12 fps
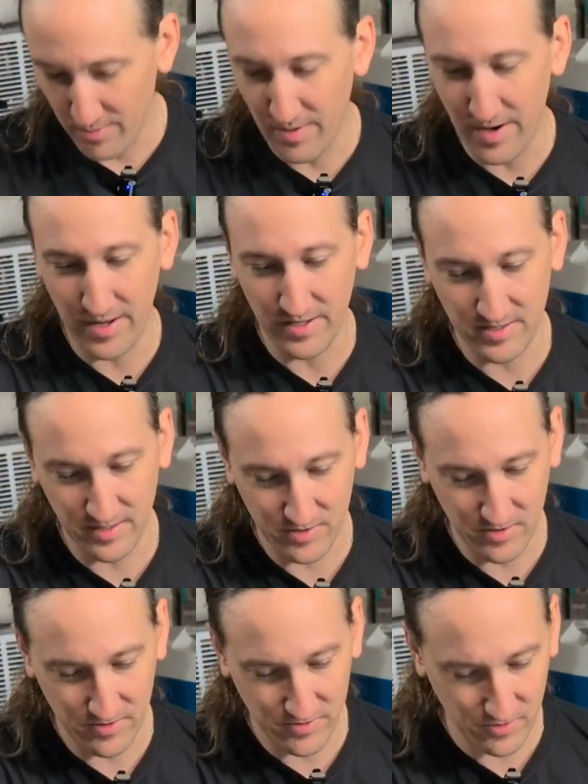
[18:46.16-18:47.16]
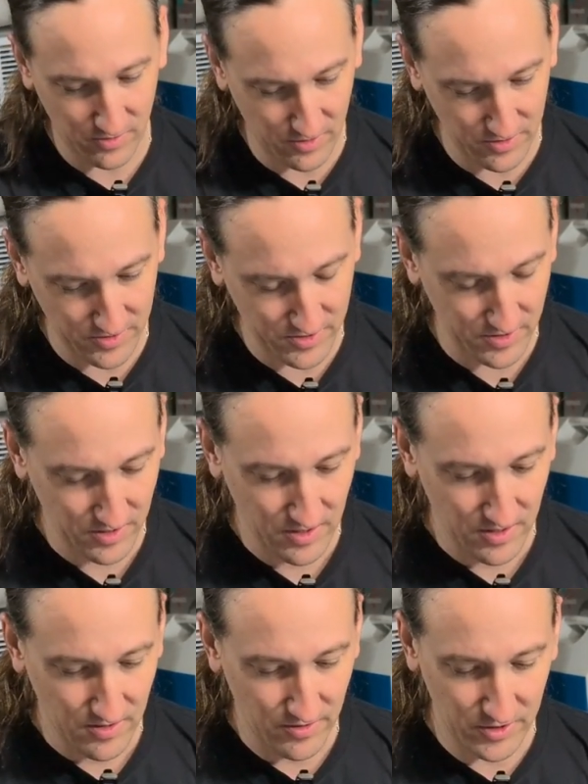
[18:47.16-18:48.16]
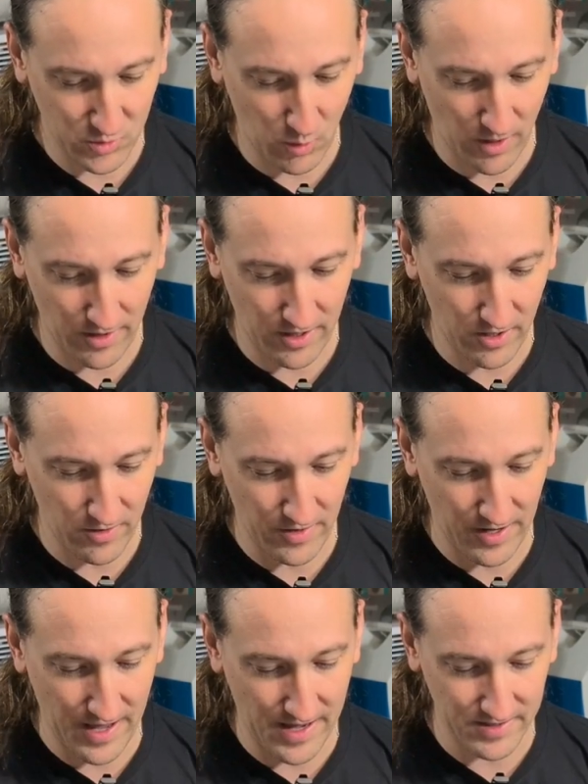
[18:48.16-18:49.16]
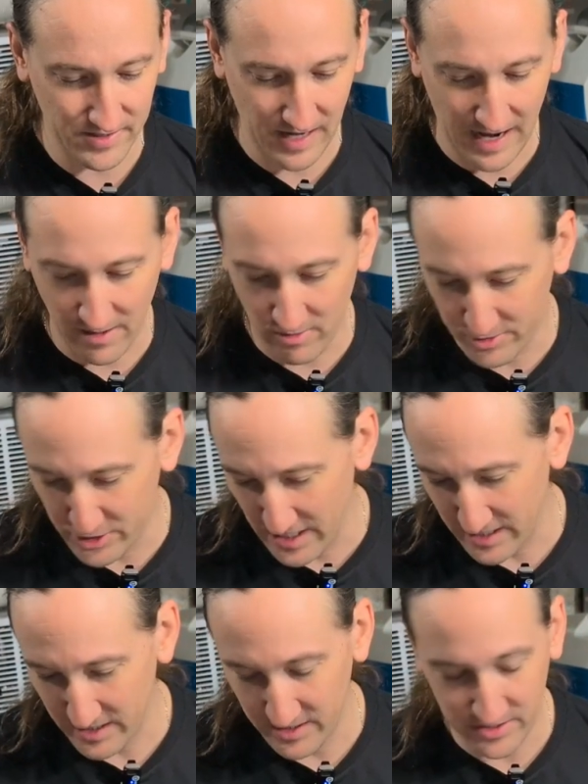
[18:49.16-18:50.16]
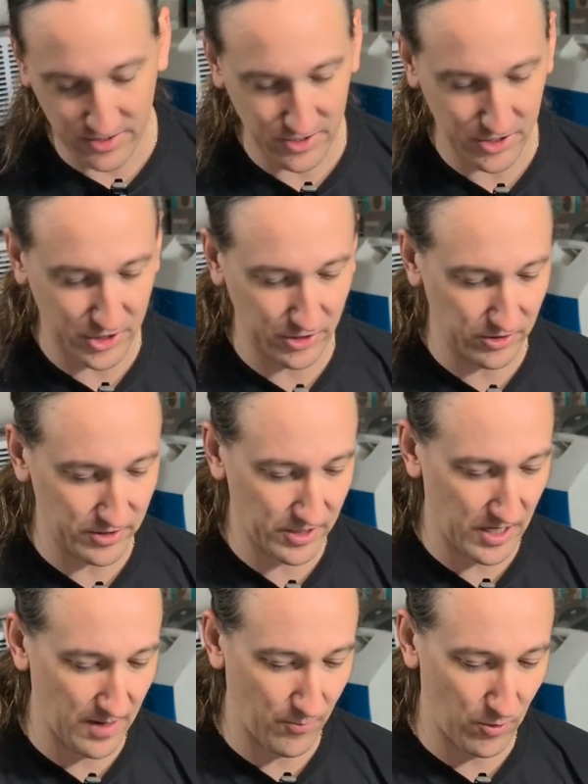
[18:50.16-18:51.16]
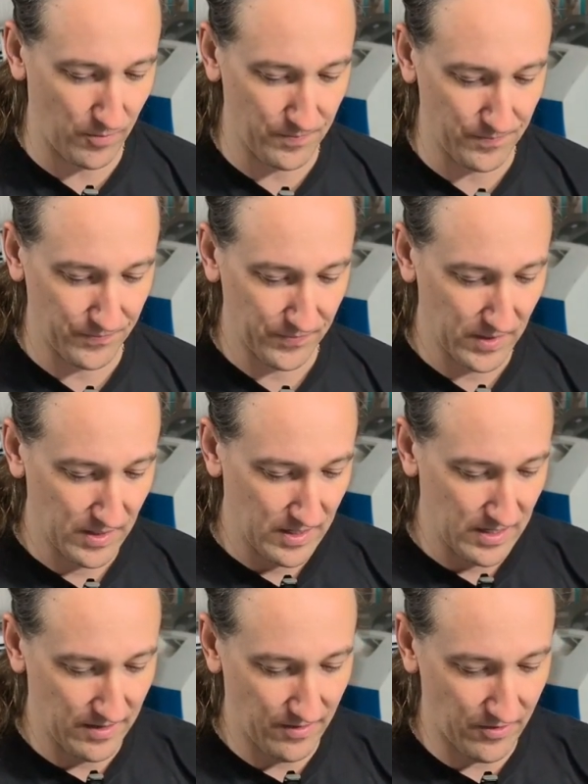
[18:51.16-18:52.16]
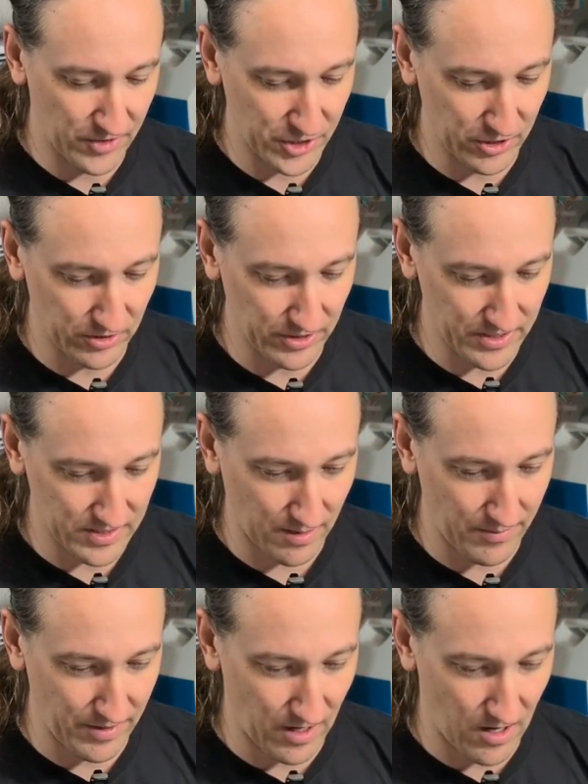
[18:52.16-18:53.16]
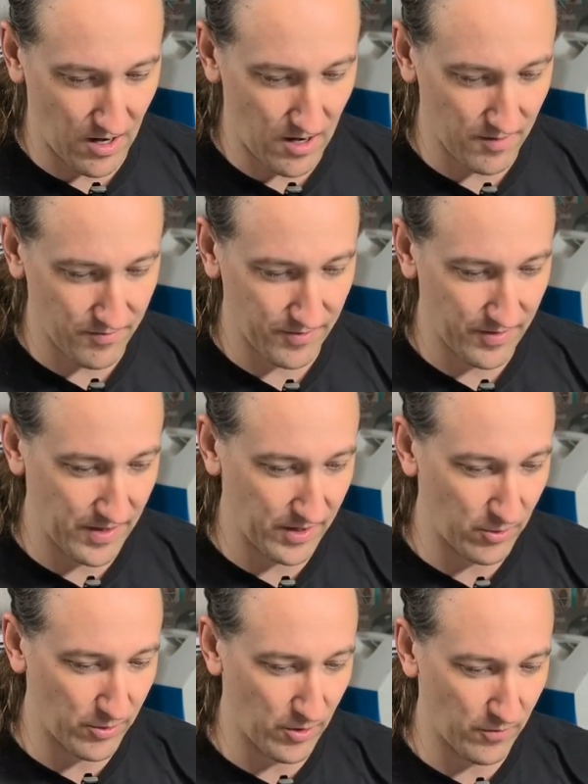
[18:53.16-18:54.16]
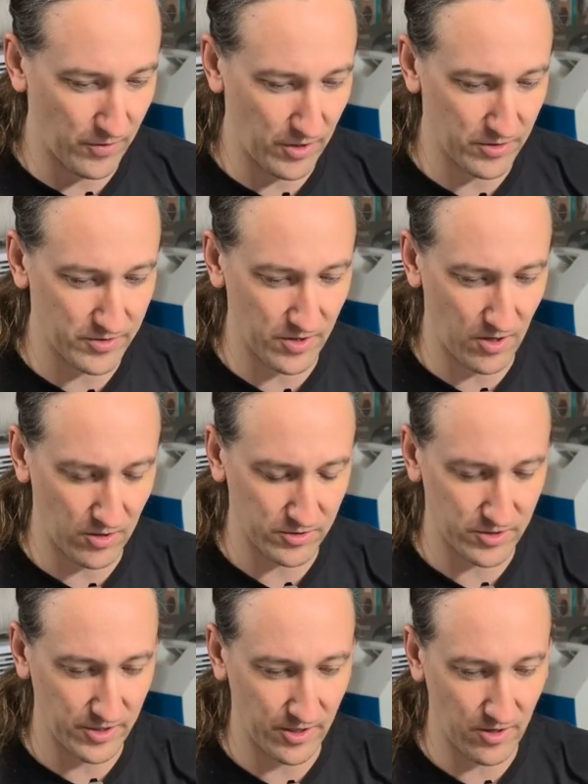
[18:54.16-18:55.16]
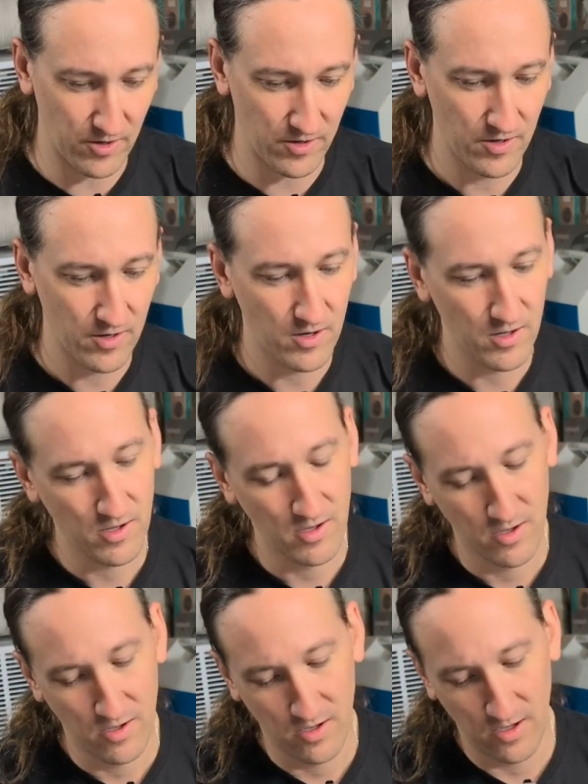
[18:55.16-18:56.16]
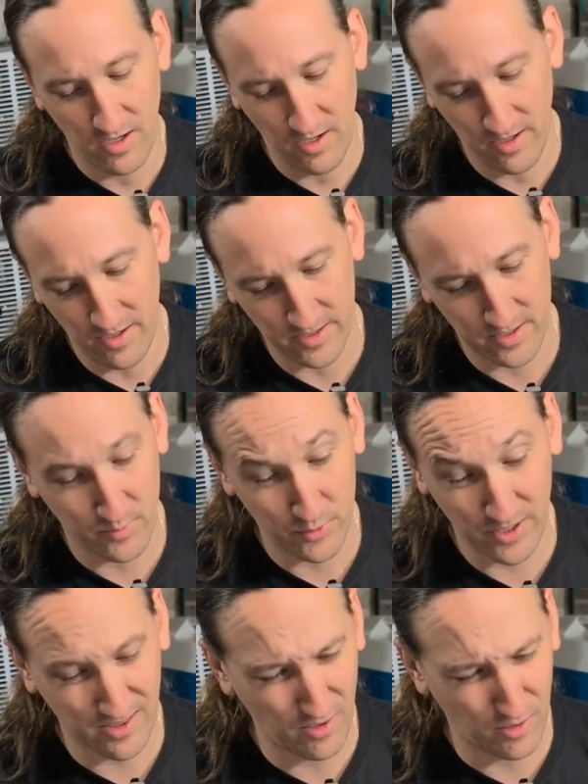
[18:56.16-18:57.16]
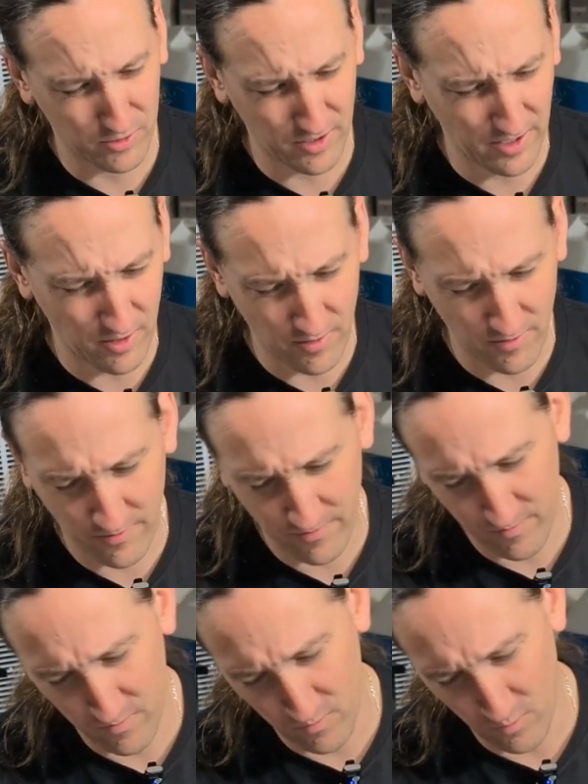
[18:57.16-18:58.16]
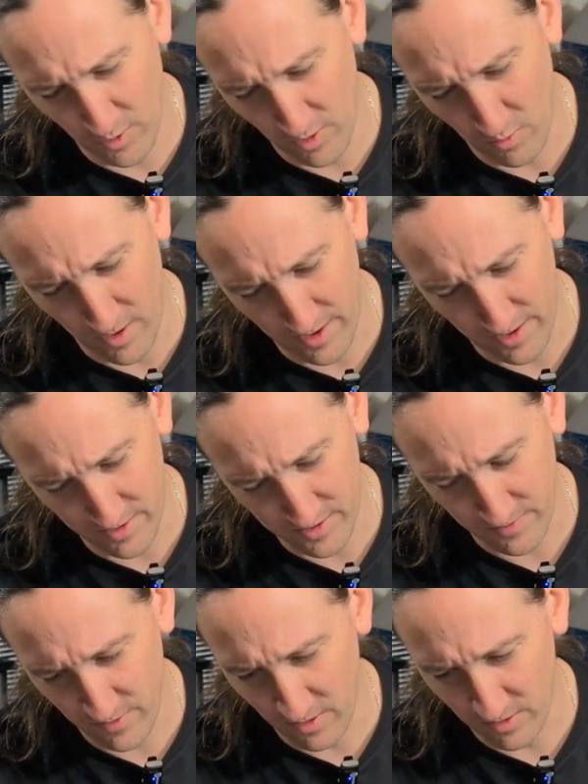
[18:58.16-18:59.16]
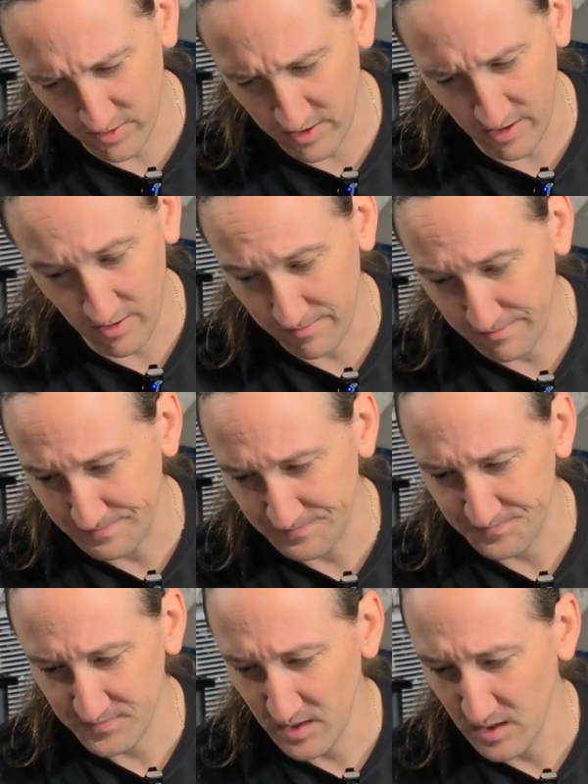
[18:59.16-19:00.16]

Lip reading: throttle body sensor. So there's this wire here that has an outer jacket. It's a shielded cable. And then the shielding's coming off and then going over here to the alternator to protect the alternator, one of the wires for the alternator